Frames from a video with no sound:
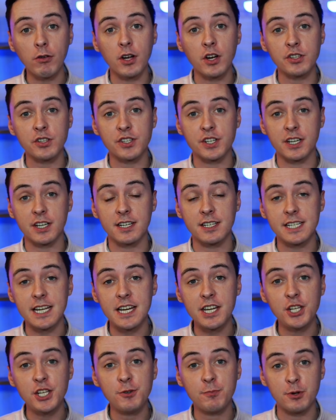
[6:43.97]
us to
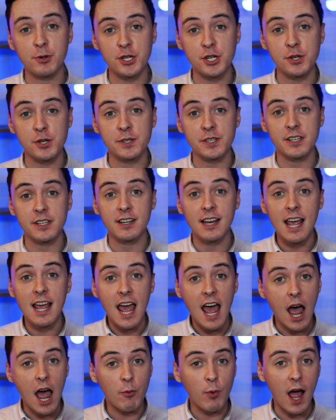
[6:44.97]
continue producing
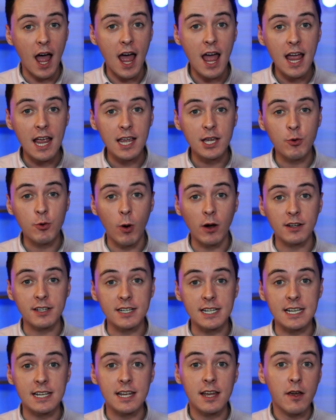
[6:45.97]
our high
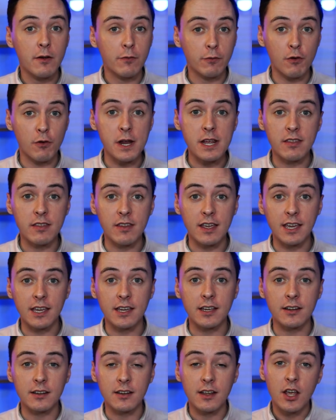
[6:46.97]
quality, free
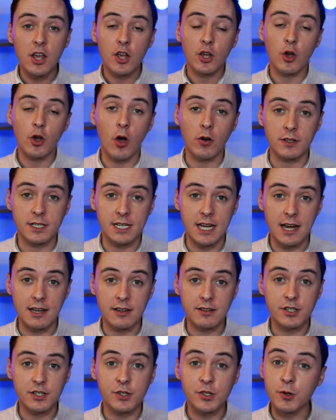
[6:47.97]
thinking
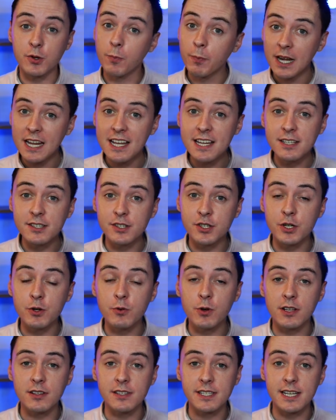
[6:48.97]
content. So please do
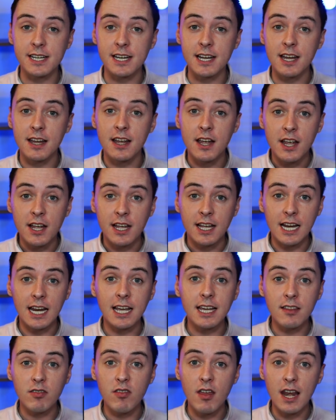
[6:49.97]
consider
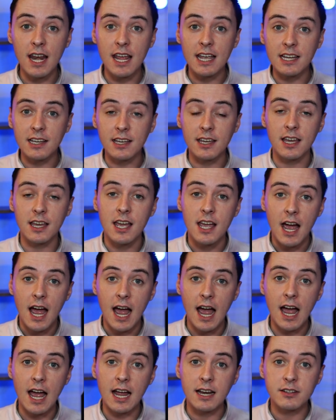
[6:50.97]
clicking the link
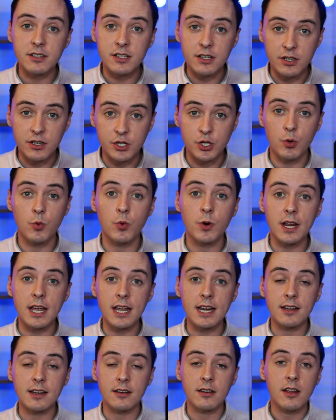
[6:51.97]
and
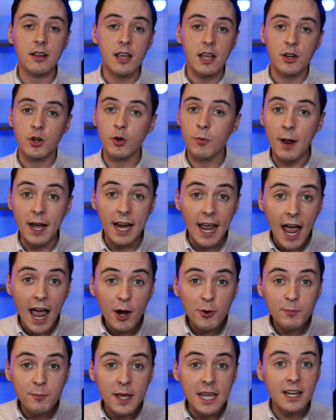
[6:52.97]
donating, no matter how
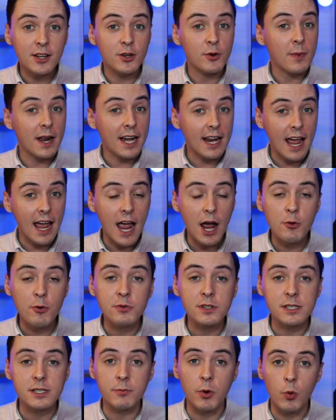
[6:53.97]
big, no matter how
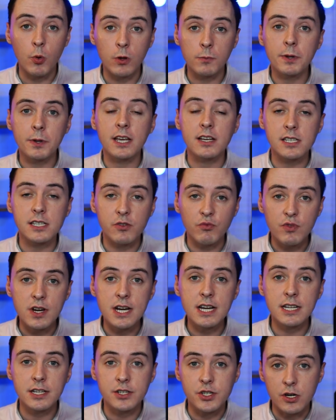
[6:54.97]
small, because it
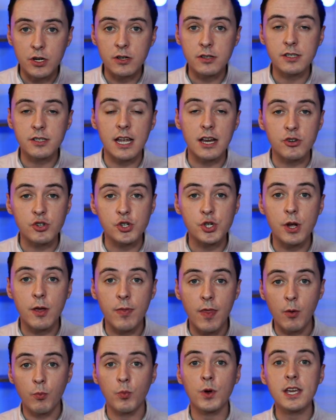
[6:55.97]
really does ensure
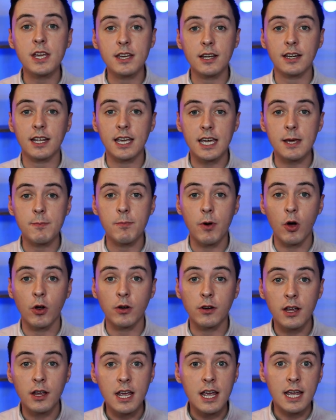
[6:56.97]
that we can keep
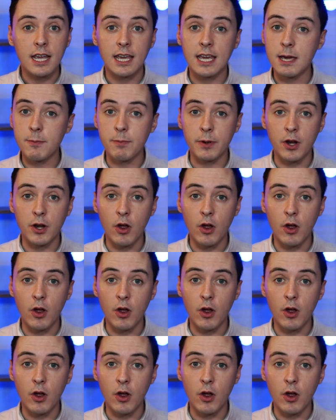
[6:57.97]
on keeping